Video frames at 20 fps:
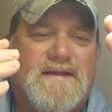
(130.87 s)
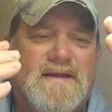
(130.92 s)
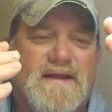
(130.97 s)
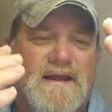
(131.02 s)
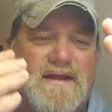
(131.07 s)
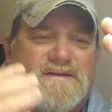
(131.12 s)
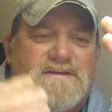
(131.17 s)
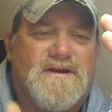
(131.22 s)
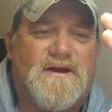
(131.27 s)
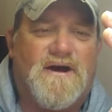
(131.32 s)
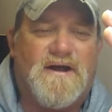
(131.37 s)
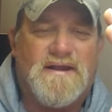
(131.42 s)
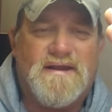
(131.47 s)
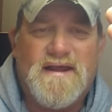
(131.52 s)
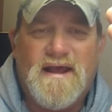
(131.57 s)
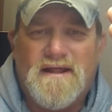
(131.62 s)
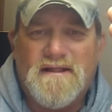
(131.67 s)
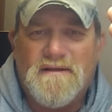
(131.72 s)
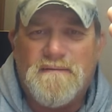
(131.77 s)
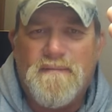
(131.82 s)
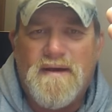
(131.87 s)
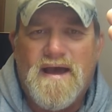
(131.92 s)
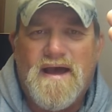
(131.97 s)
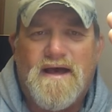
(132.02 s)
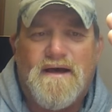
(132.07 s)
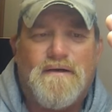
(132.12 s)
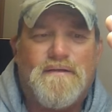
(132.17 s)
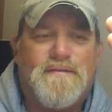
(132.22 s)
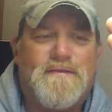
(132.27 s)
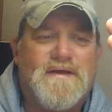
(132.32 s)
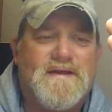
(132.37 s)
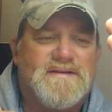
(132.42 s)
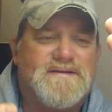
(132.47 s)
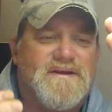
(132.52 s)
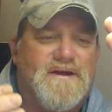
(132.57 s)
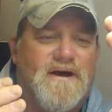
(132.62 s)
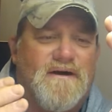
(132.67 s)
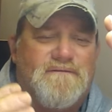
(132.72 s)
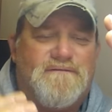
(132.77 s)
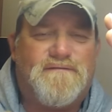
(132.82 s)
it's caught yellowmouth, it's
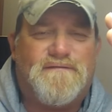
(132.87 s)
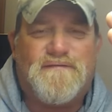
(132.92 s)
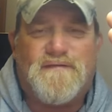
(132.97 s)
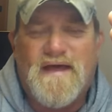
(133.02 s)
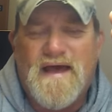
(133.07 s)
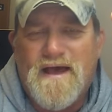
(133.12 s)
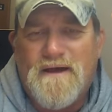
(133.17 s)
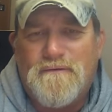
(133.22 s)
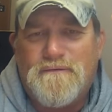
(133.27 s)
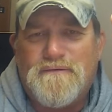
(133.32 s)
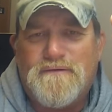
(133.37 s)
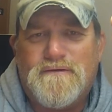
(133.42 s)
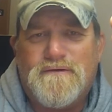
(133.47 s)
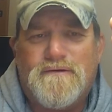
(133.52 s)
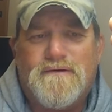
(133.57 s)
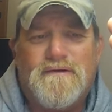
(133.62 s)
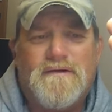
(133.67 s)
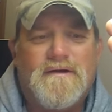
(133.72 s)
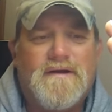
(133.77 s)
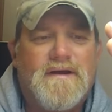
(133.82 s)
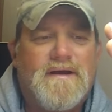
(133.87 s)
caught flounder.